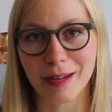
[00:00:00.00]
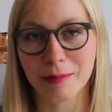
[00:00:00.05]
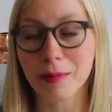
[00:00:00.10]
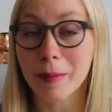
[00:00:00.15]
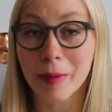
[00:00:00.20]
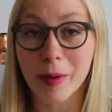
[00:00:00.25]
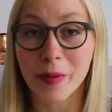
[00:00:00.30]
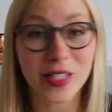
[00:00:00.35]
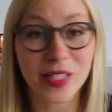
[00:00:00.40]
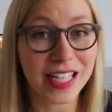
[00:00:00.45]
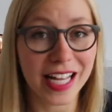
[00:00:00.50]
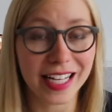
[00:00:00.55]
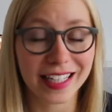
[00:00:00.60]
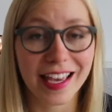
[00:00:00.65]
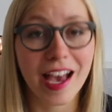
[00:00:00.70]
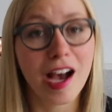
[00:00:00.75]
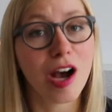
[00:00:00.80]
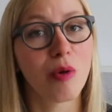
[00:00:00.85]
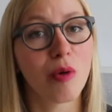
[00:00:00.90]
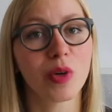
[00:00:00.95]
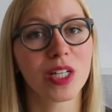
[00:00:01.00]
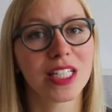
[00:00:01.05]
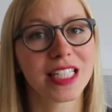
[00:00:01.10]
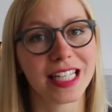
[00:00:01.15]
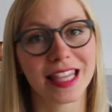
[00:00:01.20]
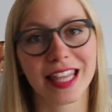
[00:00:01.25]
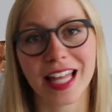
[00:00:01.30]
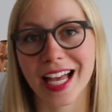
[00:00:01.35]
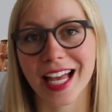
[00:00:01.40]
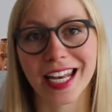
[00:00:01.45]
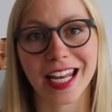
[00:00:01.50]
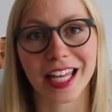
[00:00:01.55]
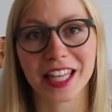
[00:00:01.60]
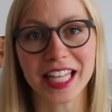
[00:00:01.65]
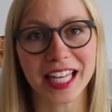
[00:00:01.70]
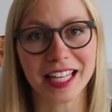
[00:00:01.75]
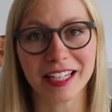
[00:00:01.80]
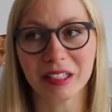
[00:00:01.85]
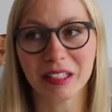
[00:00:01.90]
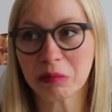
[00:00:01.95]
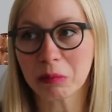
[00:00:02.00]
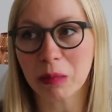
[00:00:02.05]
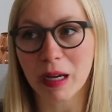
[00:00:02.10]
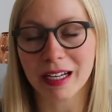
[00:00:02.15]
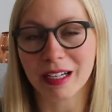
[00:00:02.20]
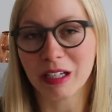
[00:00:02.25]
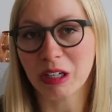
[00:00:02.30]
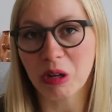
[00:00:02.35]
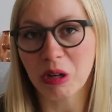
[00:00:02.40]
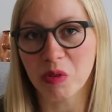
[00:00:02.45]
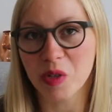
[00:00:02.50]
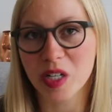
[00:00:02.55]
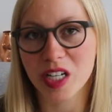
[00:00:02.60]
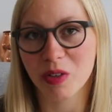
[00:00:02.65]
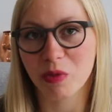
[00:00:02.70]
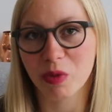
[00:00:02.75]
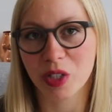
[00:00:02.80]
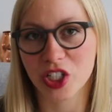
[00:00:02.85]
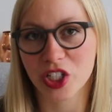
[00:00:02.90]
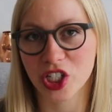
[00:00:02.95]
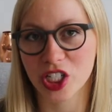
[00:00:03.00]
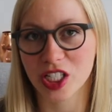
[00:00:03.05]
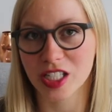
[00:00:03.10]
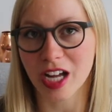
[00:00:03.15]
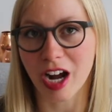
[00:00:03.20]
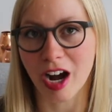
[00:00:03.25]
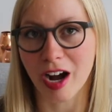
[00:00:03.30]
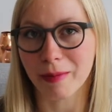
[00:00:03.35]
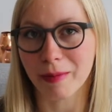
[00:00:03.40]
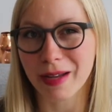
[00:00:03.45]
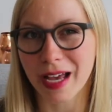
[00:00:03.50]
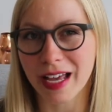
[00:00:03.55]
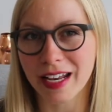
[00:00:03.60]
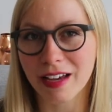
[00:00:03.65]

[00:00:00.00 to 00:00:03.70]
my mom was like, yeah, we did that, and then, I don't know, we just stopped.